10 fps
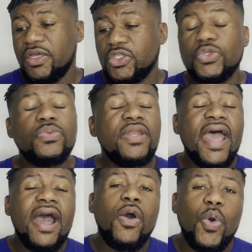So
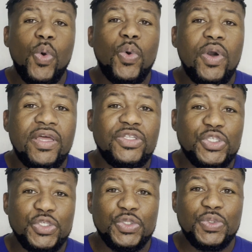now on
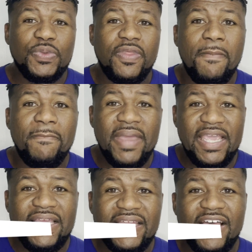to the
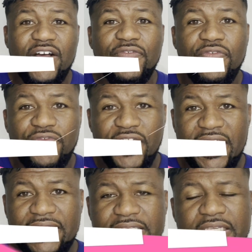main
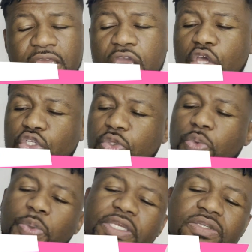event. So
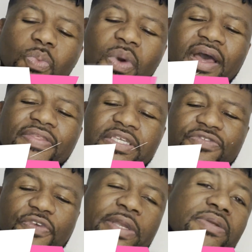the reason why
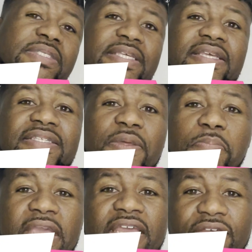this fragrance is the
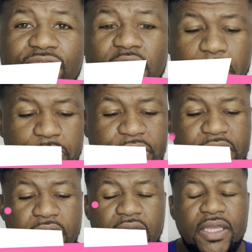main event,
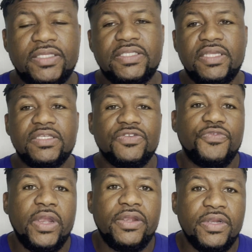because this
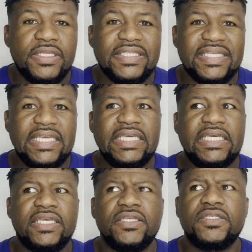fragrance
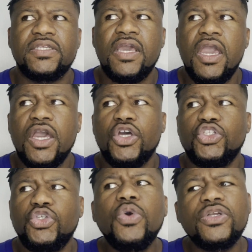is
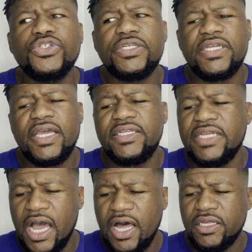
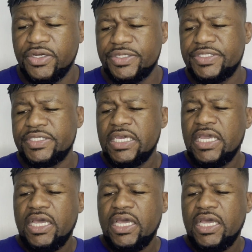$290.